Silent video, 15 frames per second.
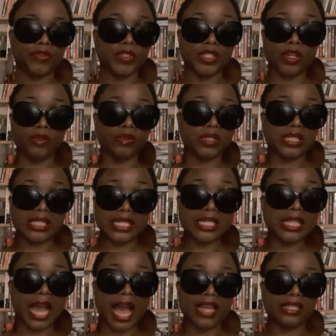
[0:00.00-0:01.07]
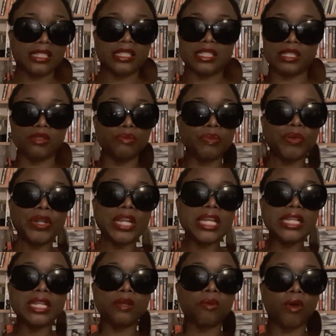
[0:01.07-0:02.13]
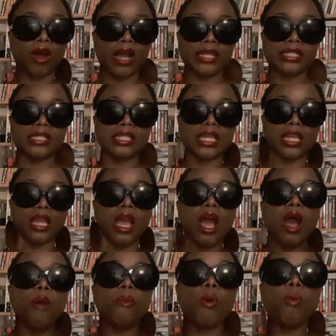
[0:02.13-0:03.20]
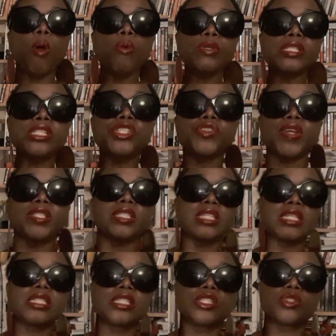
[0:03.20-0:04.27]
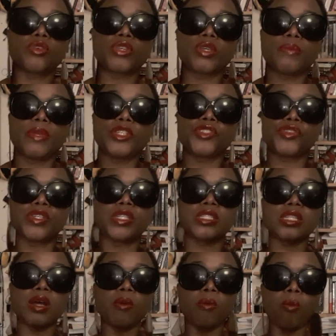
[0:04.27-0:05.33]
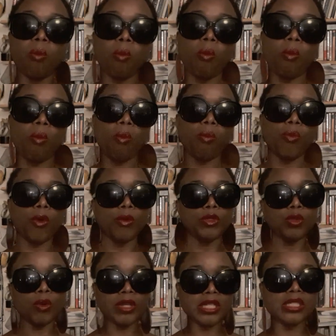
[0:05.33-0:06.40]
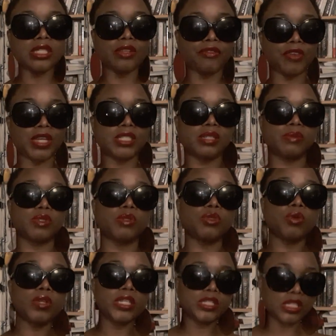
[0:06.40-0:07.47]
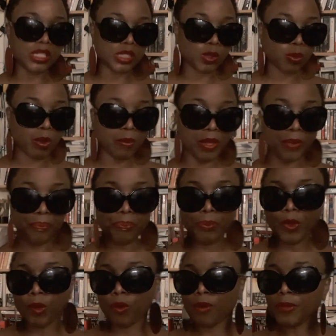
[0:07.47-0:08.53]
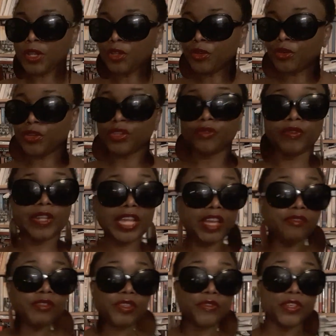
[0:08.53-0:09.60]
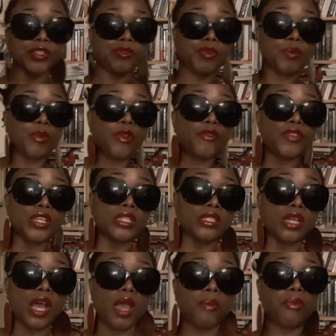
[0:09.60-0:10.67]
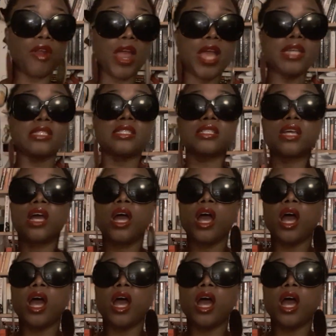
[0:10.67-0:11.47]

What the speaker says: you don't see that. This is completely what I see. But what was interesting in this documentary is that they were talking to the victims. They were talking to these women who could have lived if he had removed the entire breast.